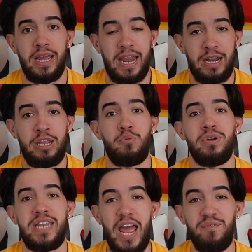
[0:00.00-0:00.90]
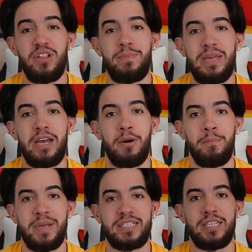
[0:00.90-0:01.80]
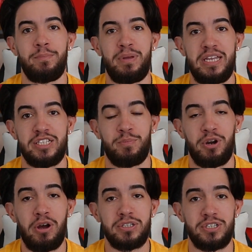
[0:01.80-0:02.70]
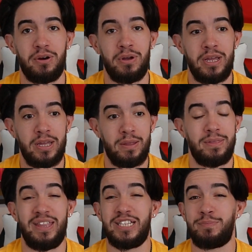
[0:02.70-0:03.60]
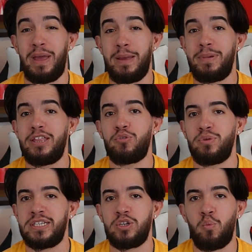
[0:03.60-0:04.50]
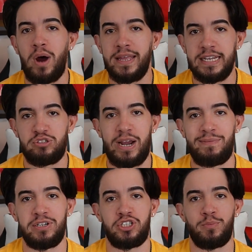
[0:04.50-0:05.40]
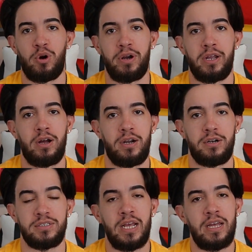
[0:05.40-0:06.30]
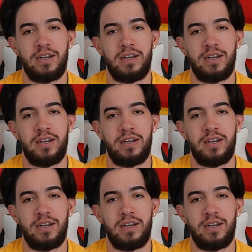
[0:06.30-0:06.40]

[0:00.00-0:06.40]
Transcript: And he would definitely be a missing piece. But also, this may be the reason why they drafted Shamari Connors.